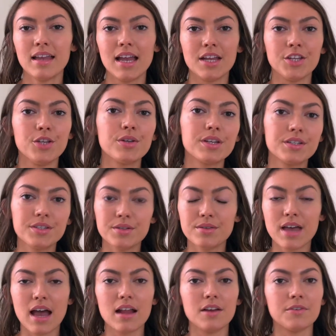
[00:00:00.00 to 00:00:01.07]
And you can do
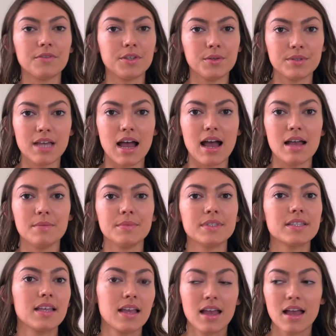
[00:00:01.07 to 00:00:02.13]
that a few times.